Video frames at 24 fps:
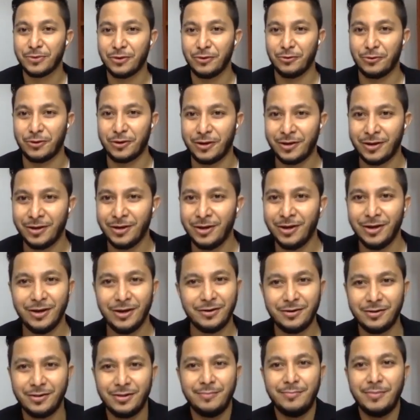Okay,
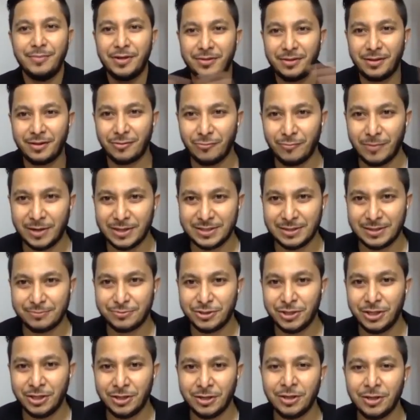doesn't make sense to buy
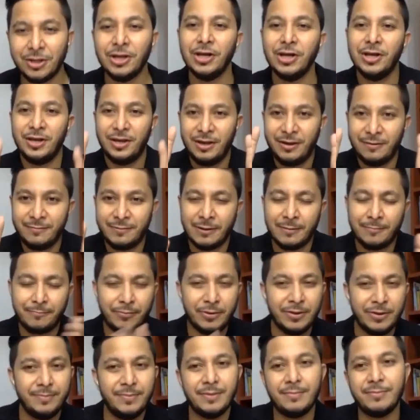sub-sale if the
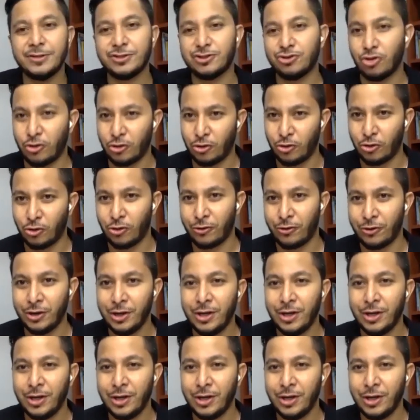premium is not more.